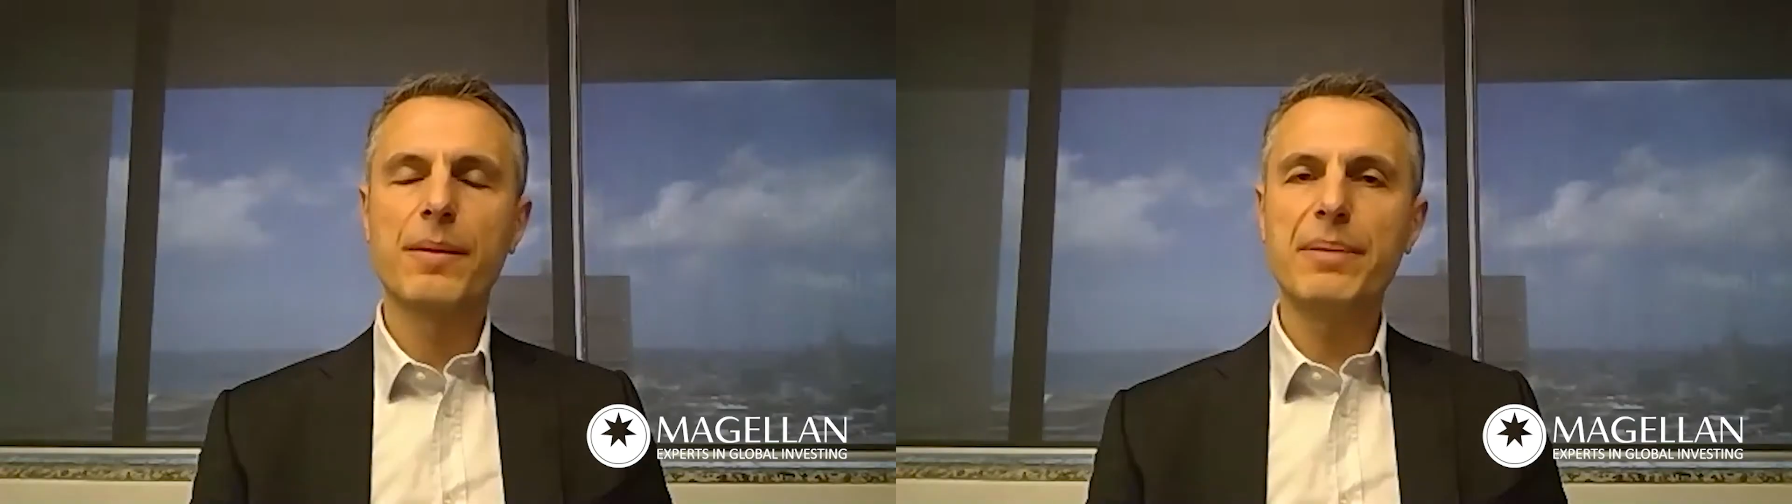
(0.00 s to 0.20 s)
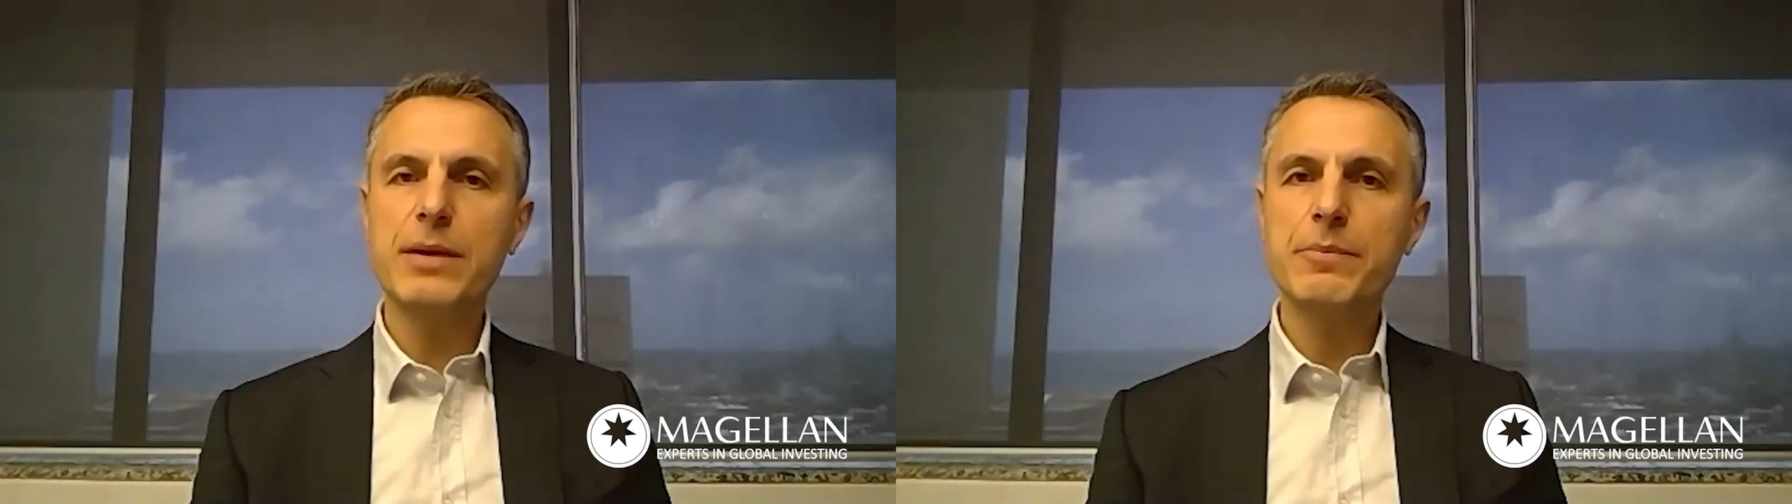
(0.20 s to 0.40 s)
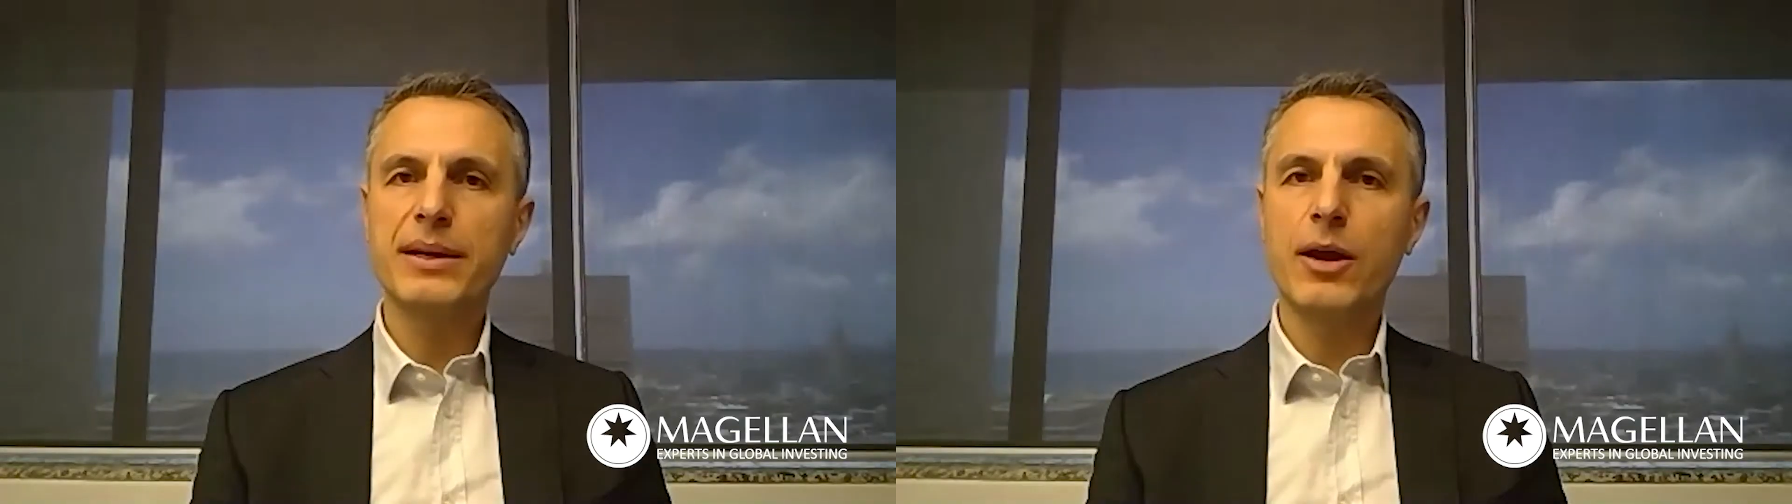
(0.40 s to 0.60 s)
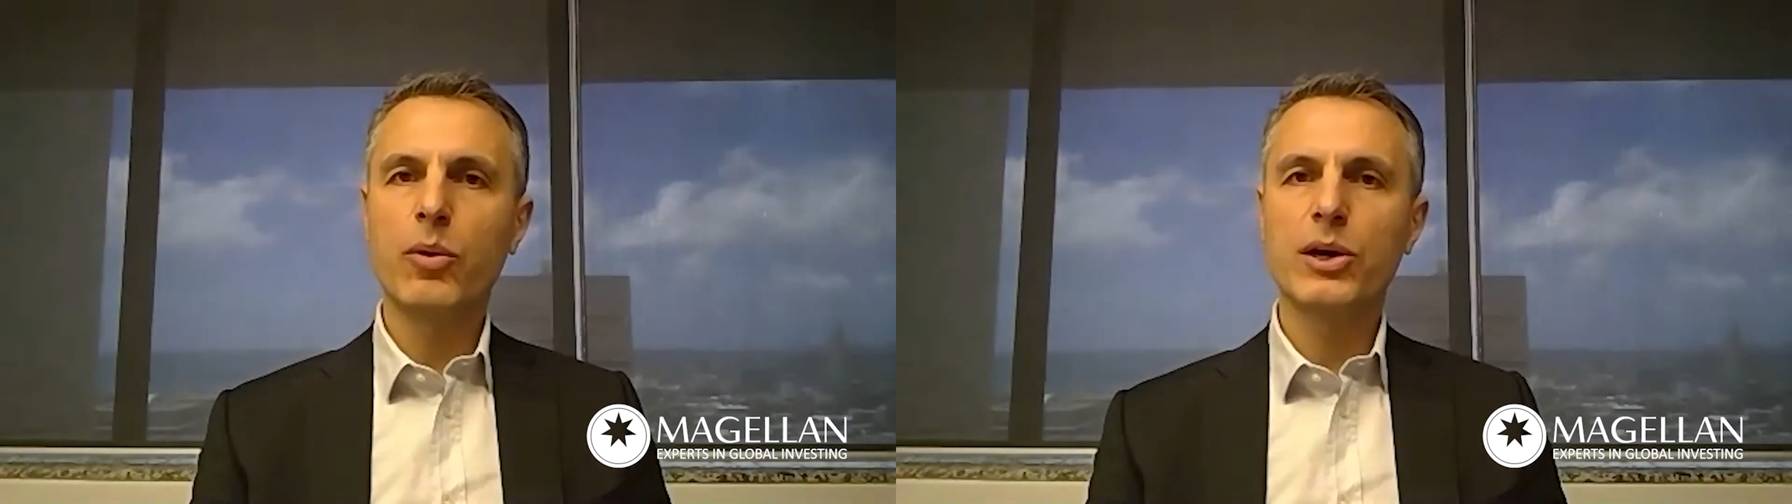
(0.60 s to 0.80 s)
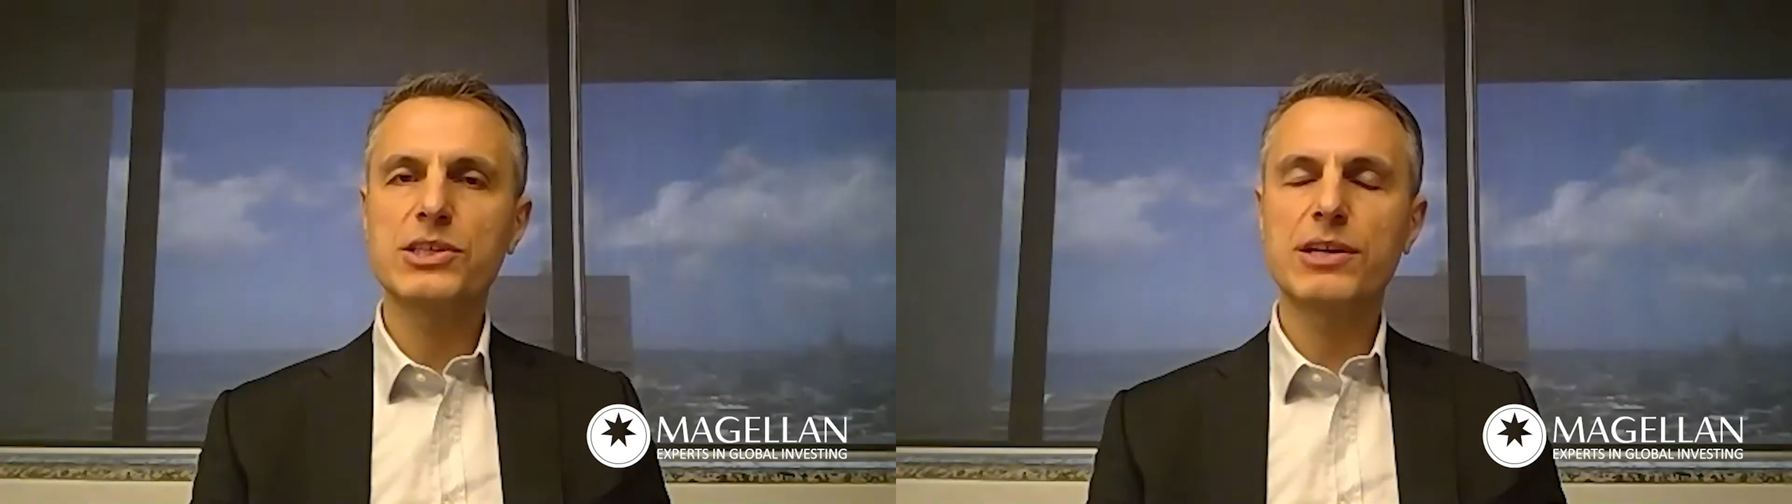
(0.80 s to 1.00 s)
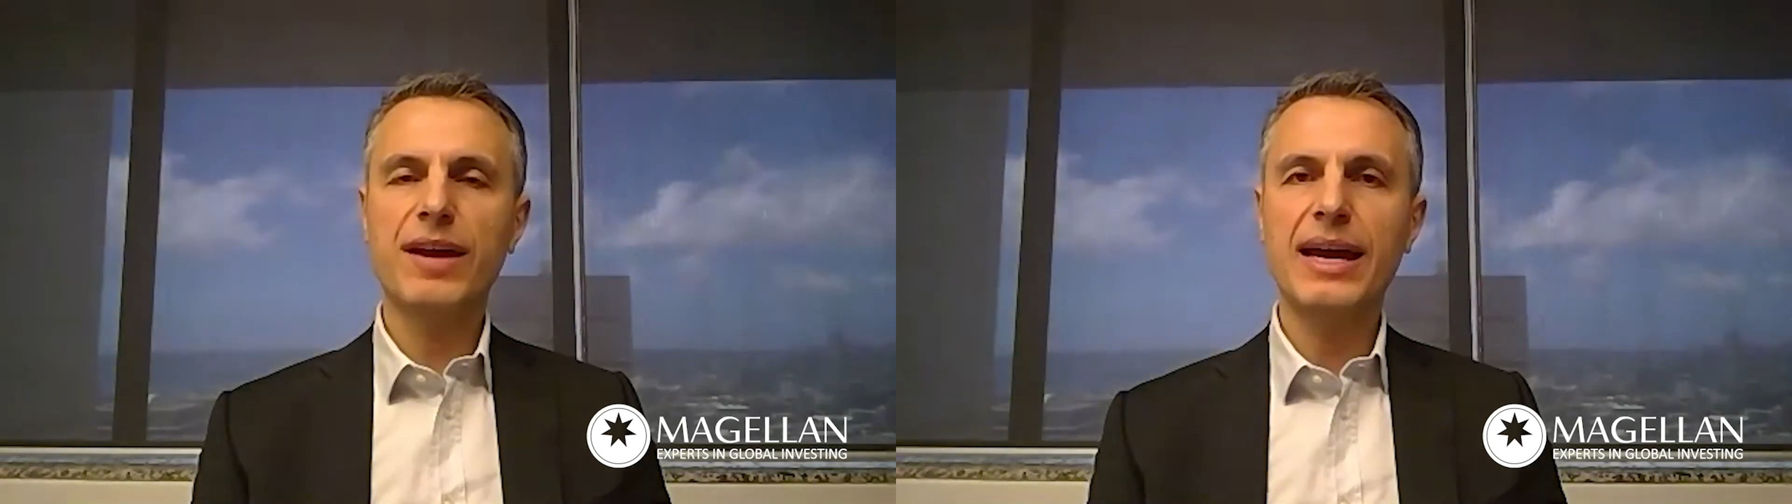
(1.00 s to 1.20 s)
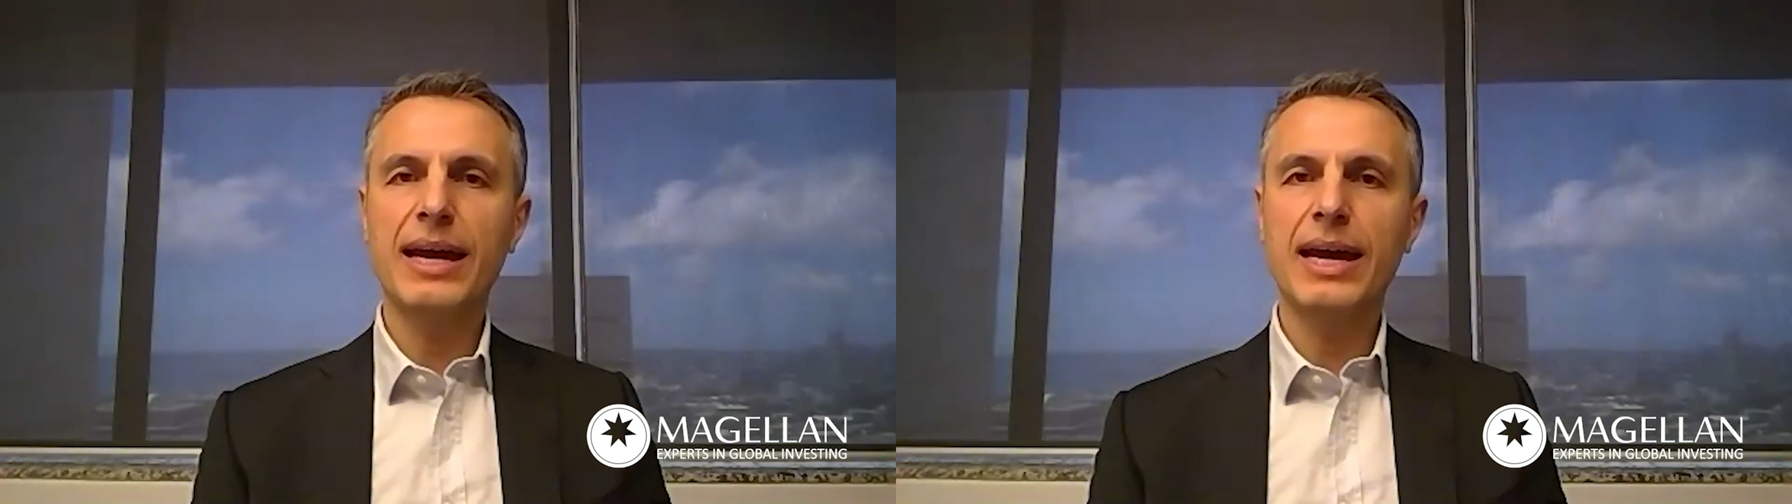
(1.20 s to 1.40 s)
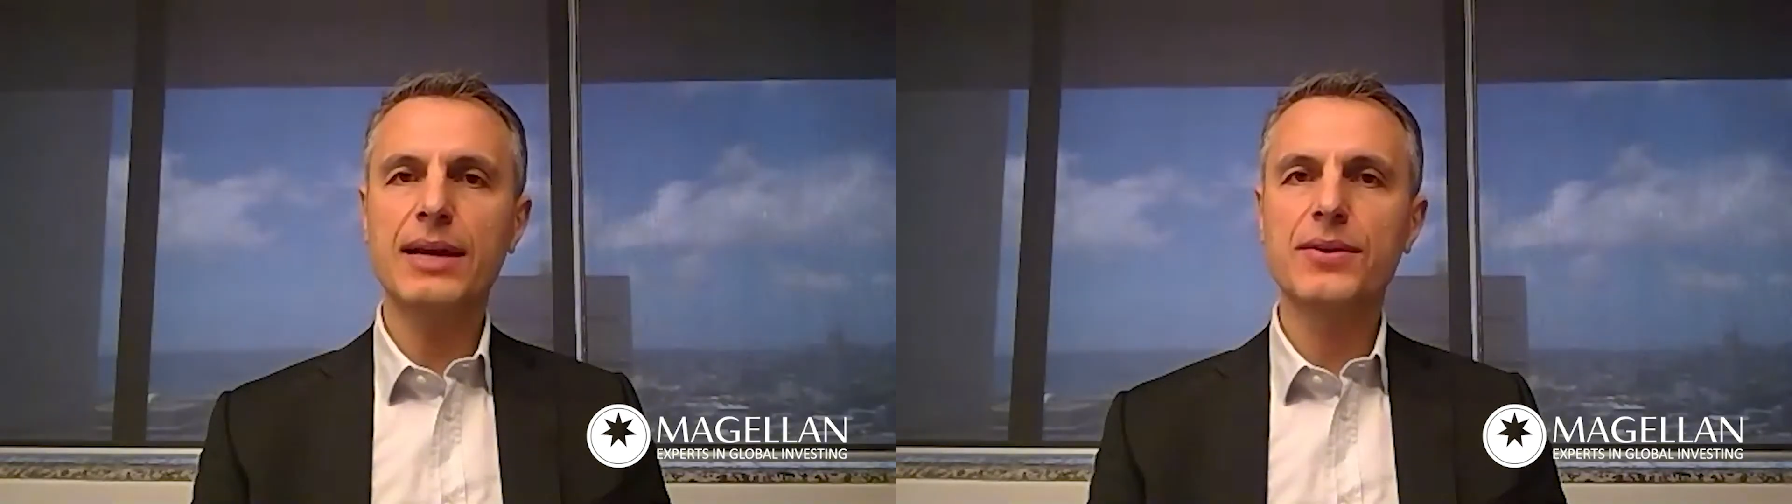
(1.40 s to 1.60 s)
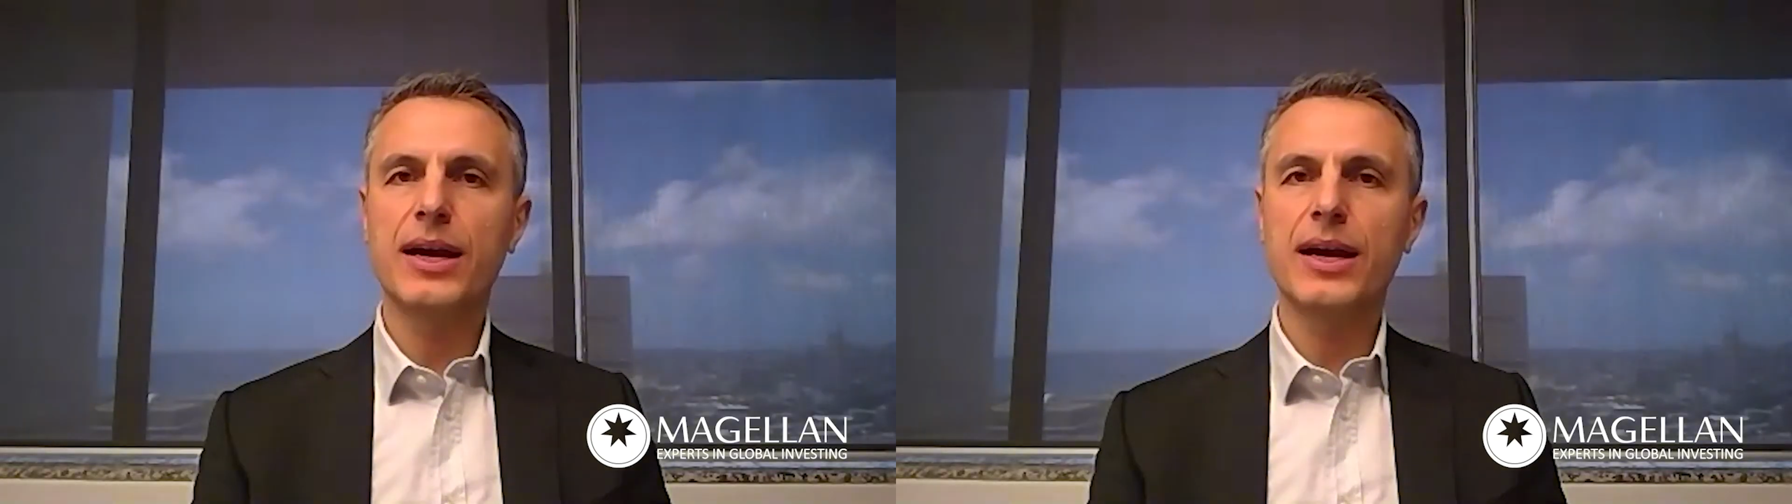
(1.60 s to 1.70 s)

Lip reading: payment networks have had